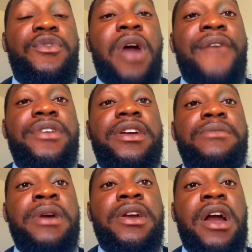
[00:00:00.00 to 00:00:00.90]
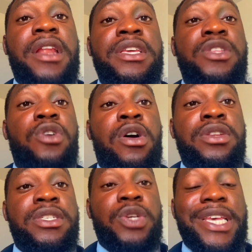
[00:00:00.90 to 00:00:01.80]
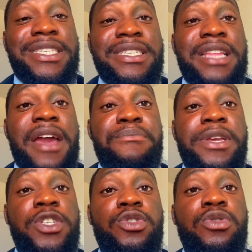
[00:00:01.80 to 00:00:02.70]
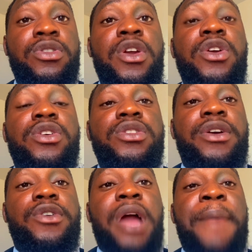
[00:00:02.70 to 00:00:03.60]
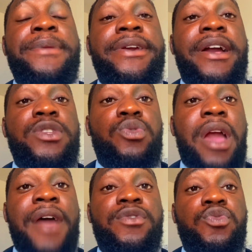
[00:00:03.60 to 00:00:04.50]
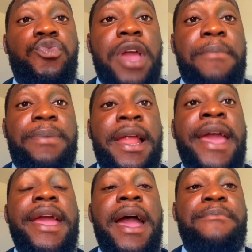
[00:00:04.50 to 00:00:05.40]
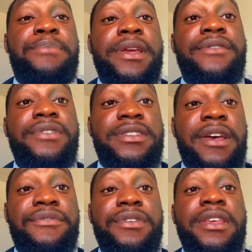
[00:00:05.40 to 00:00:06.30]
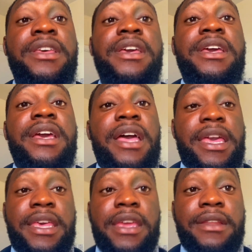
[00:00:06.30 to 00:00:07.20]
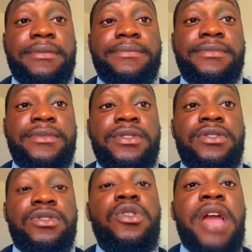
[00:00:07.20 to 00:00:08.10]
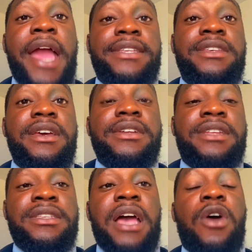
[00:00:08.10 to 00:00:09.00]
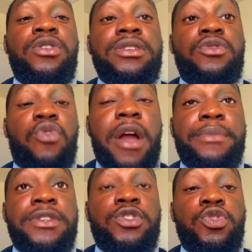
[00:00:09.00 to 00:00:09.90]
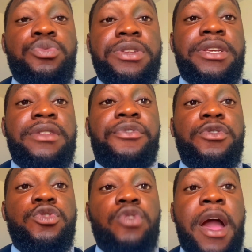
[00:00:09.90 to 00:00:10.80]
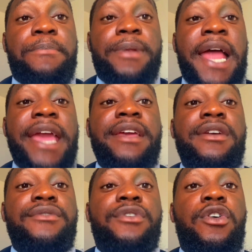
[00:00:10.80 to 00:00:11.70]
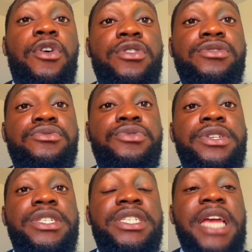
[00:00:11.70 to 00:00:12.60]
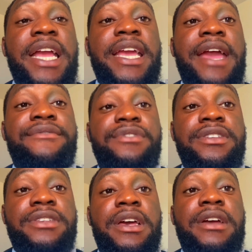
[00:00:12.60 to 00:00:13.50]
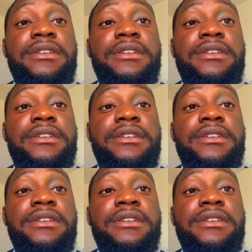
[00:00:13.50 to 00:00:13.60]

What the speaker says: you have a criminal record, in all these cases that I mentioned, the applicants will have to reapply and pay the visa fee again. So guys, these are all the requirements you will need for you to apply for Hungary Schengen Visa.